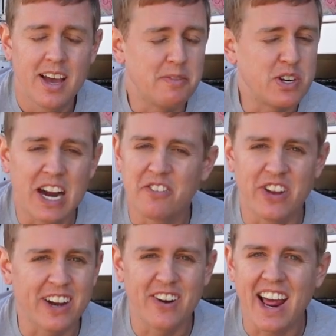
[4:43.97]
I'm trying to
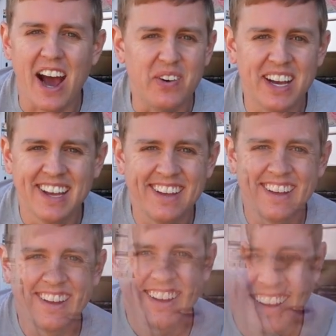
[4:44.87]
figure it out.
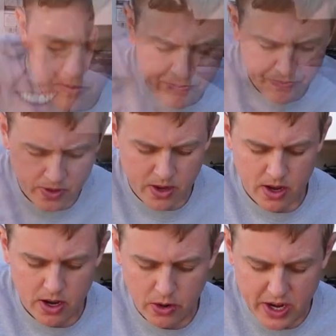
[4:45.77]

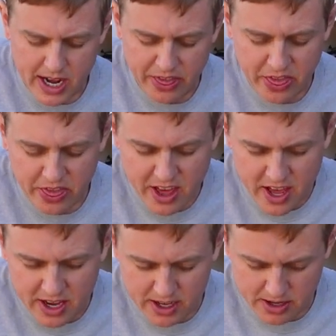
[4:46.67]
Okay, I
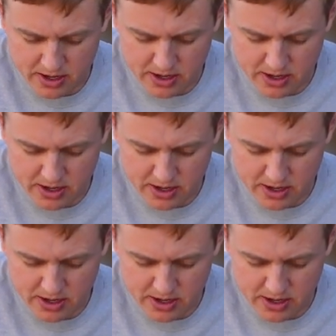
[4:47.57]
think